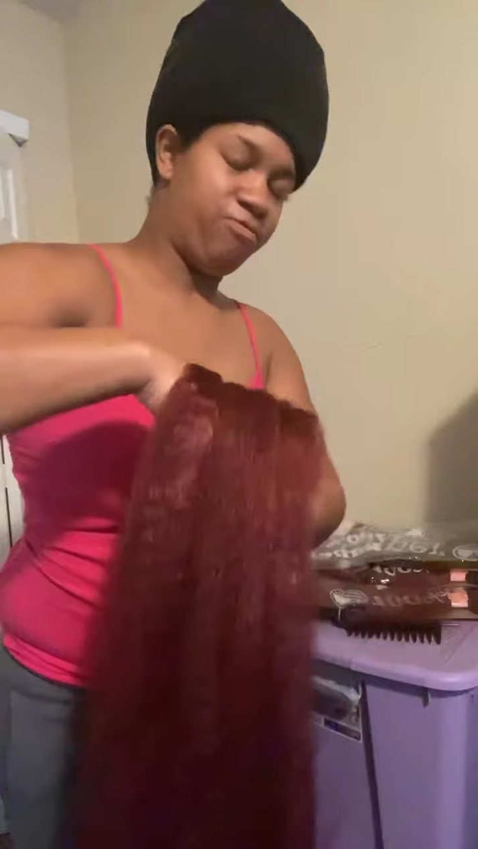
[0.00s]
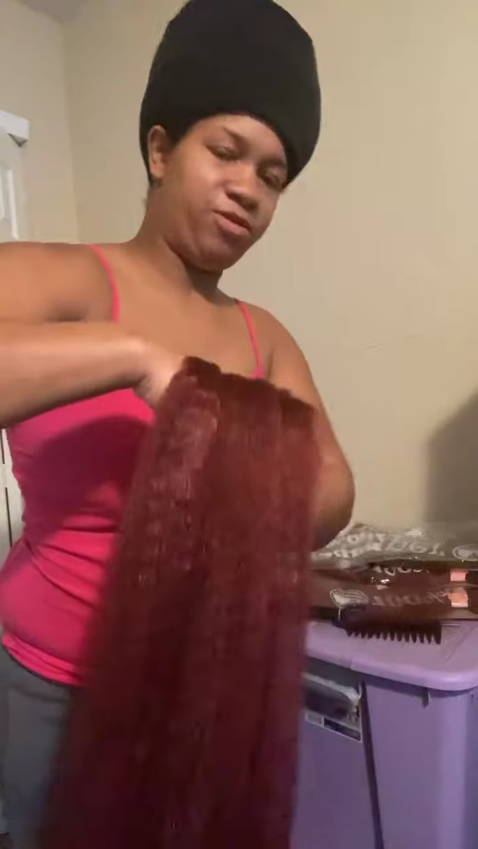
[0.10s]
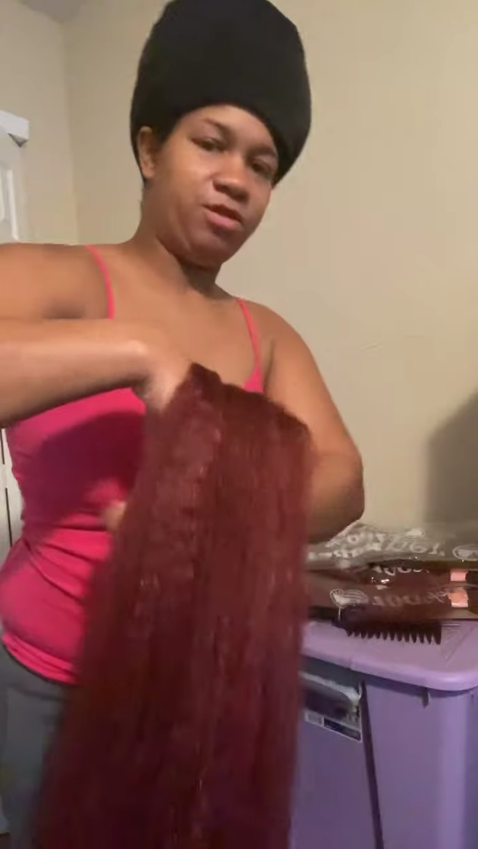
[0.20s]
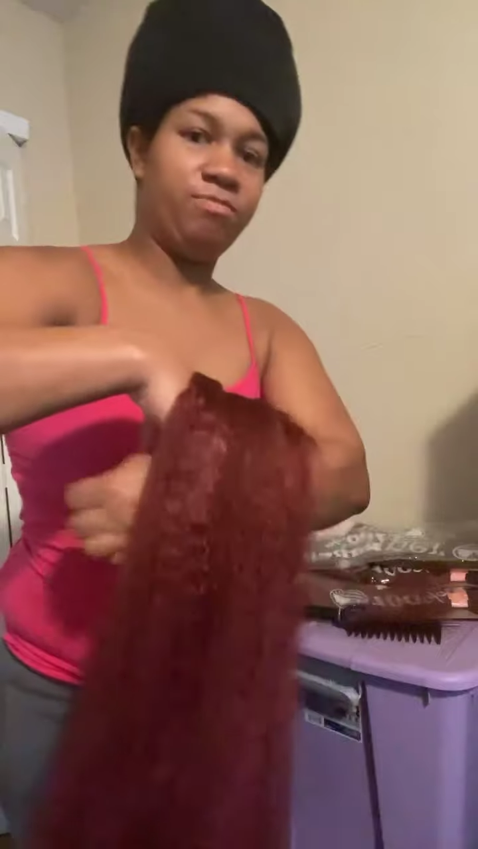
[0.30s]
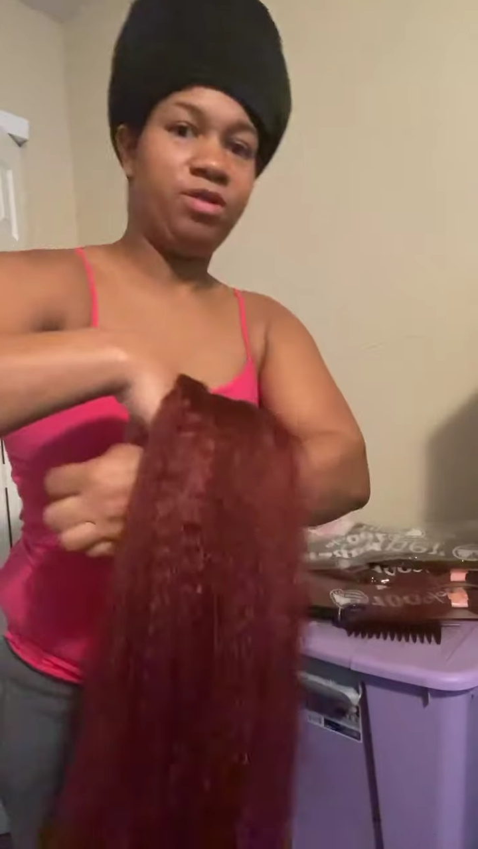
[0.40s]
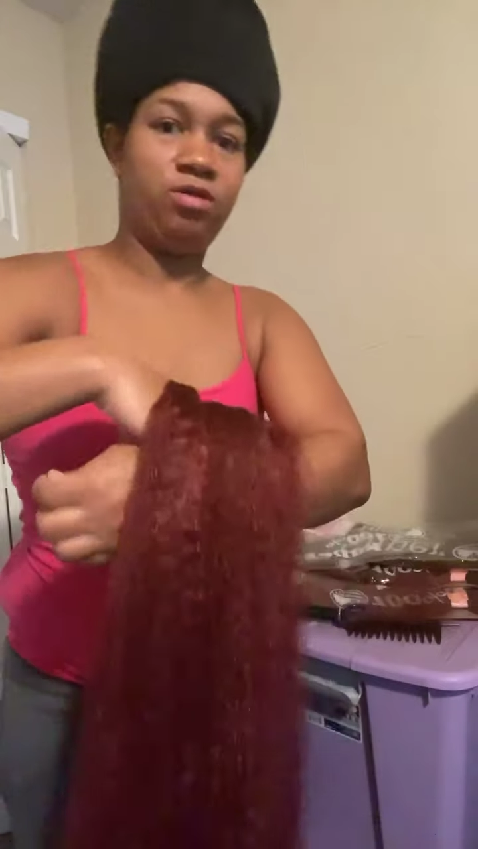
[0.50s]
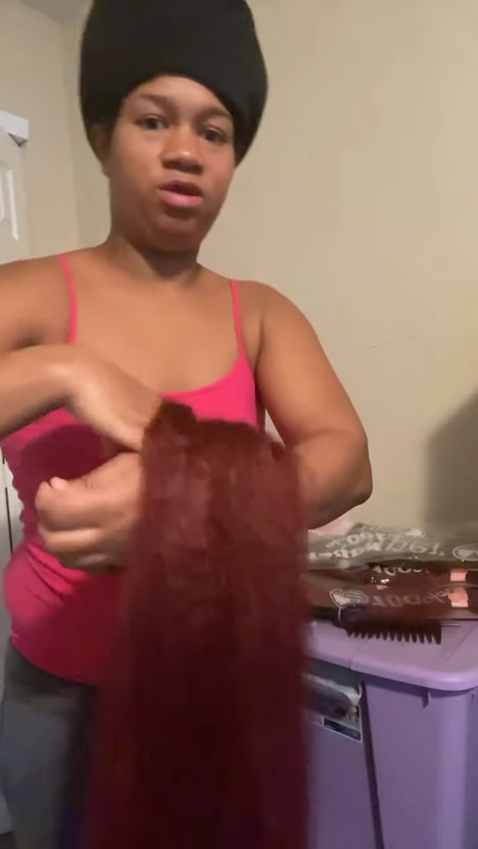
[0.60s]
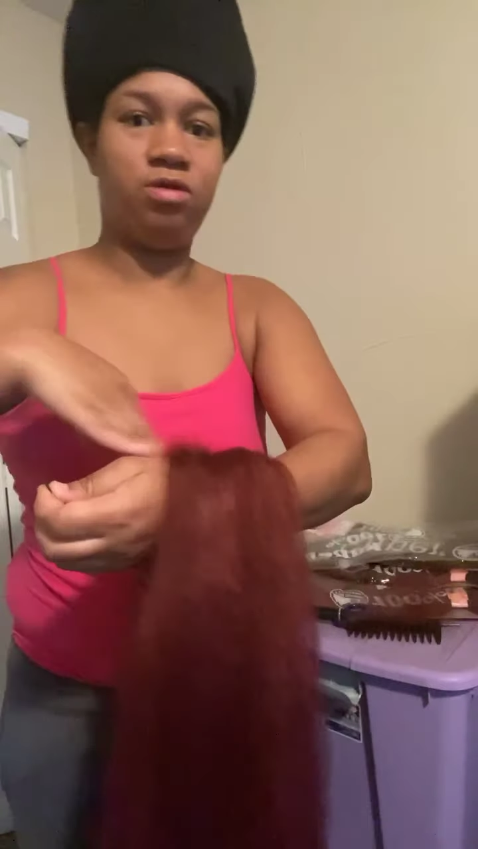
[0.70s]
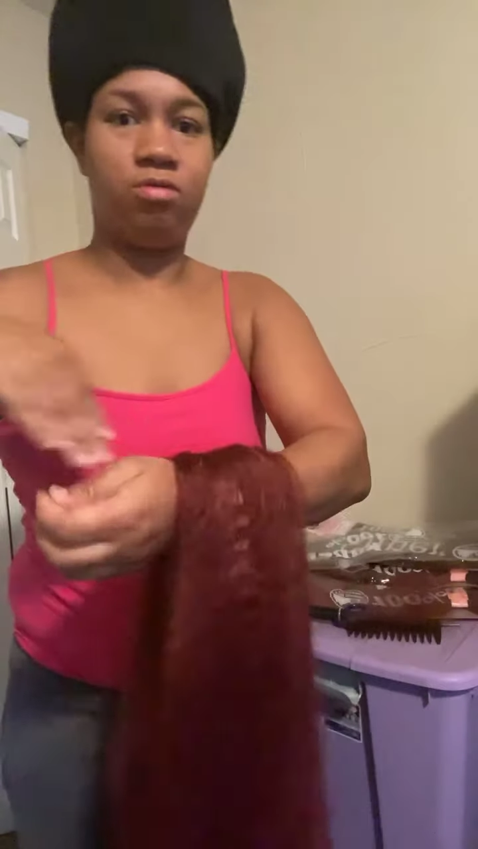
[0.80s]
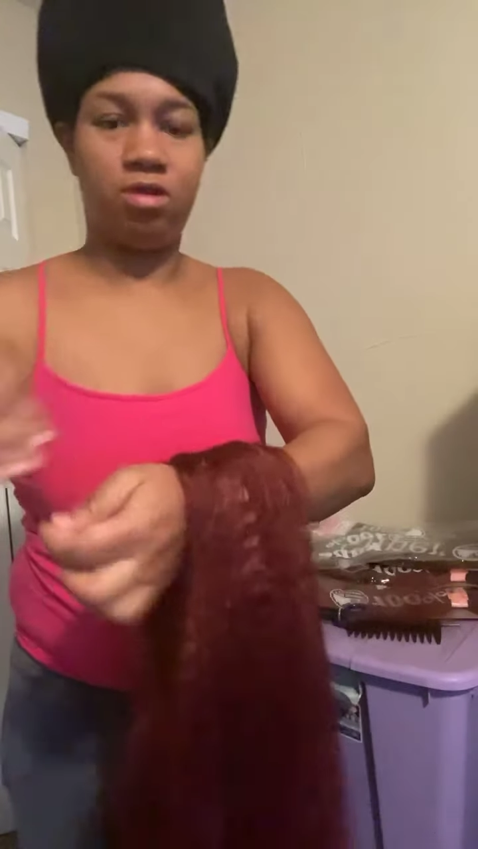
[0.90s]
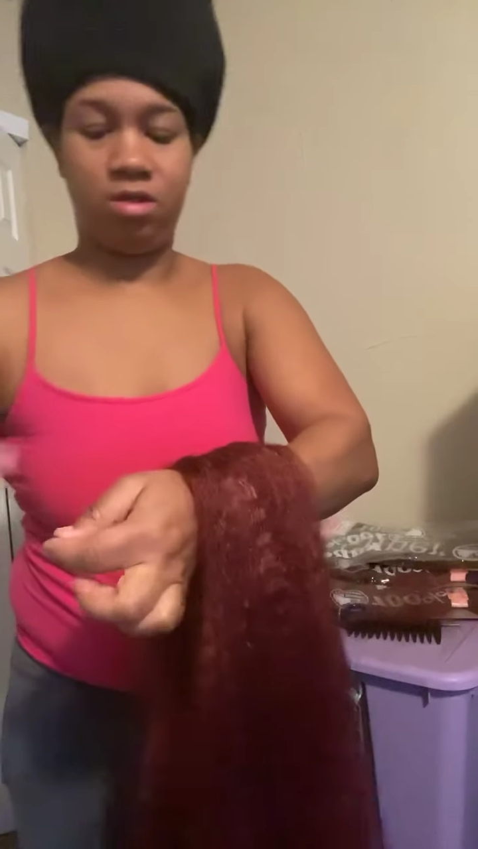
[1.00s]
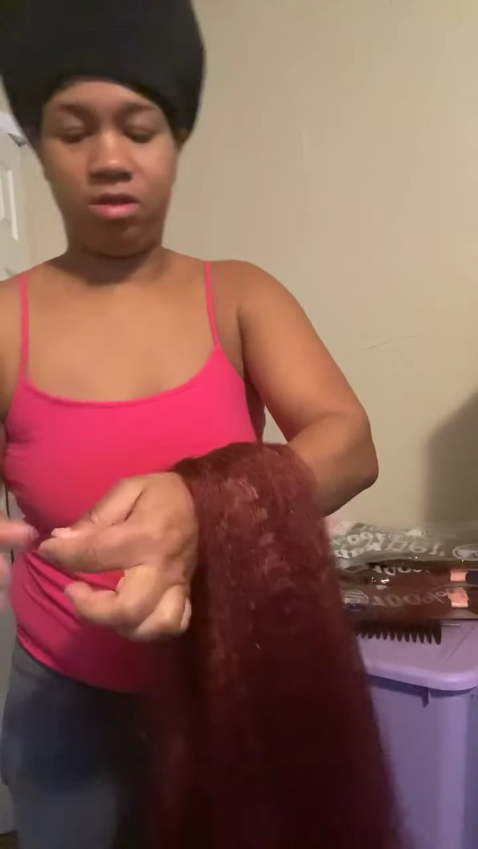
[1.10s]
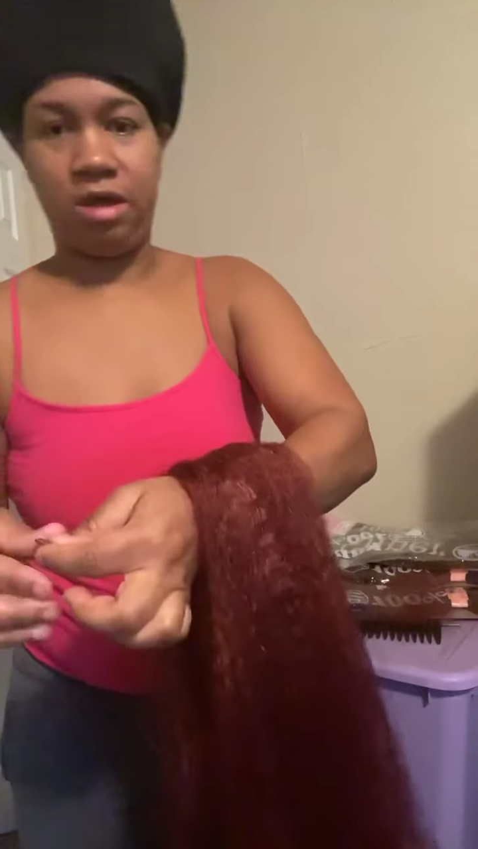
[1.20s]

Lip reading: them to use? I